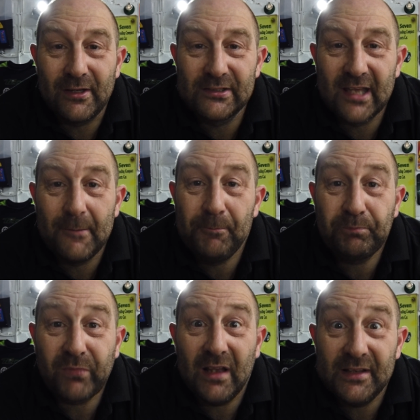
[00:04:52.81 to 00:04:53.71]
So
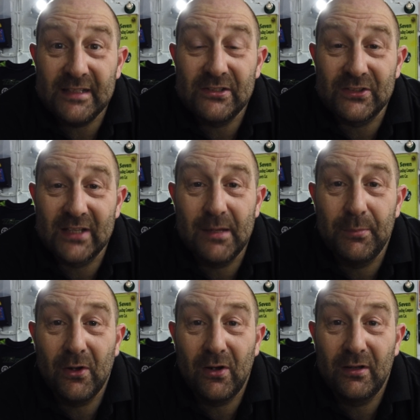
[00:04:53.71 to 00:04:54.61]
these just keep
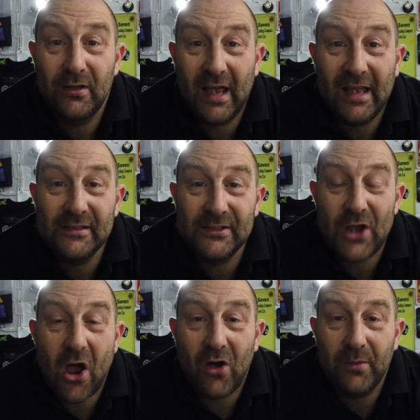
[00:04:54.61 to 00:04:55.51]
your hands and
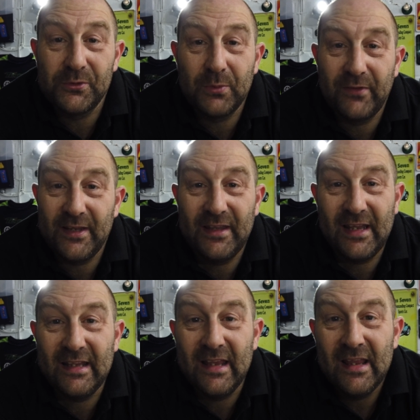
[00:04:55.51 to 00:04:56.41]
your arms within
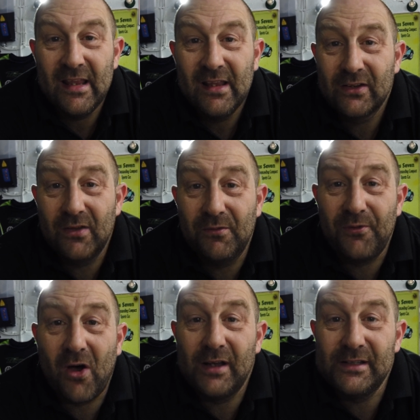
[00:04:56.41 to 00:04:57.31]
the
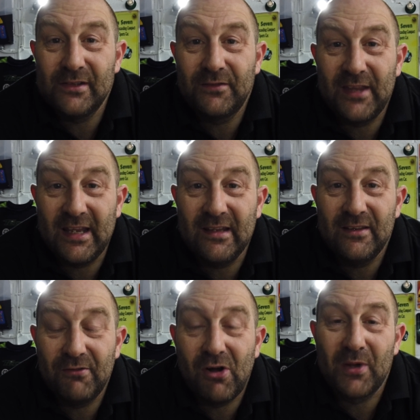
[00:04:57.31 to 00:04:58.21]
confines of the
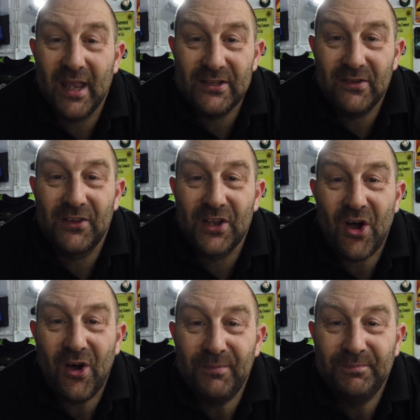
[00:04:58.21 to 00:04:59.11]
roll cage of the
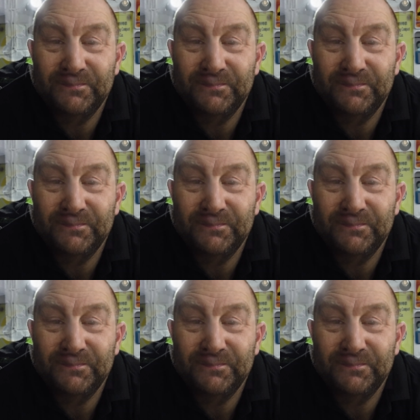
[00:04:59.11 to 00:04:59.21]
car.